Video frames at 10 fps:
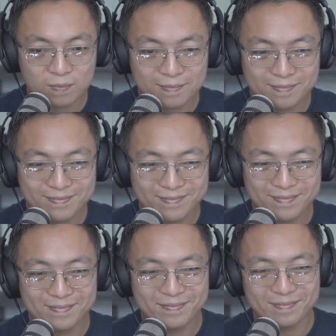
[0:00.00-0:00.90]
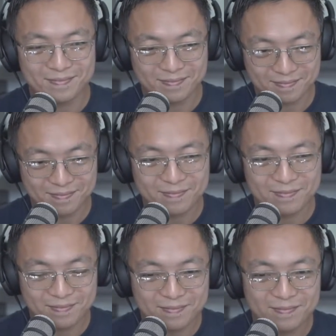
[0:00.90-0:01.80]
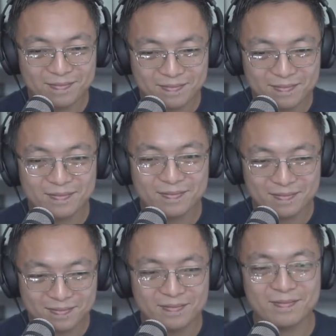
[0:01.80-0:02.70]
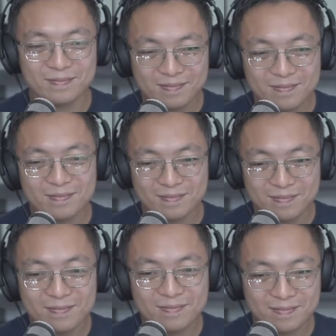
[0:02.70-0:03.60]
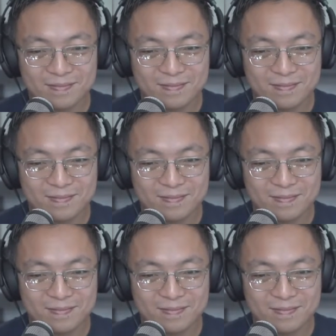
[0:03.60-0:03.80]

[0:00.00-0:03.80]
(not speaking)